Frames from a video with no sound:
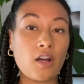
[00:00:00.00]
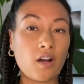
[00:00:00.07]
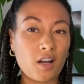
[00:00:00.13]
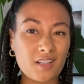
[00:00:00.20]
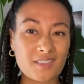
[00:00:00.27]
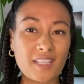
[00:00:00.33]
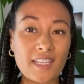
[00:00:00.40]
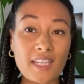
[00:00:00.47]
I
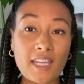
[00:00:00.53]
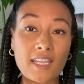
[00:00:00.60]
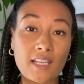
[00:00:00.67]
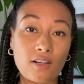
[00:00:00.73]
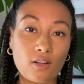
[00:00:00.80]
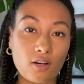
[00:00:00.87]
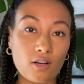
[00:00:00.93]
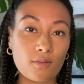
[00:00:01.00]
say he a
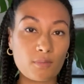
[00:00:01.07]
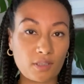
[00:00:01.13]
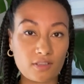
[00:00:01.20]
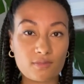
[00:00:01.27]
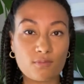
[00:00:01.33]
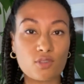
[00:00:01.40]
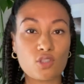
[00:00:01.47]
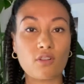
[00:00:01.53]
lot because
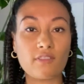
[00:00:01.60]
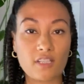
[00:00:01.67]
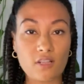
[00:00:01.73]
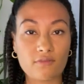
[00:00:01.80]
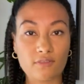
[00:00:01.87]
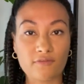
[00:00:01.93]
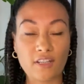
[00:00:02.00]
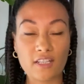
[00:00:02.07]
majority of
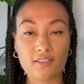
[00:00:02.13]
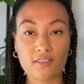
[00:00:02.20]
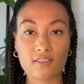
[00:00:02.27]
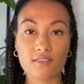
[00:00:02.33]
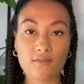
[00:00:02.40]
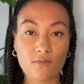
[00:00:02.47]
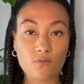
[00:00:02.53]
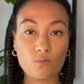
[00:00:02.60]
offenders
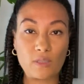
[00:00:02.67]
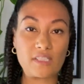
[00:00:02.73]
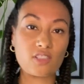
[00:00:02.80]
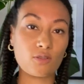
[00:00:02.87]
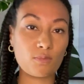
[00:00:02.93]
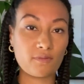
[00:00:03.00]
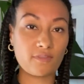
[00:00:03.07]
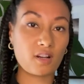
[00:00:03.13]
we
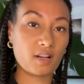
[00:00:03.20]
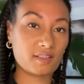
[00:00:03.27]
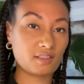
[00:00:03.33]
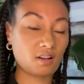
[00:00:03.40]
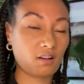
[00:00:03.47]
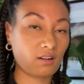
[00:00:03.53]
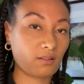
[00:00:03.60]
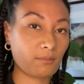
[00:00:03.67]
supervise are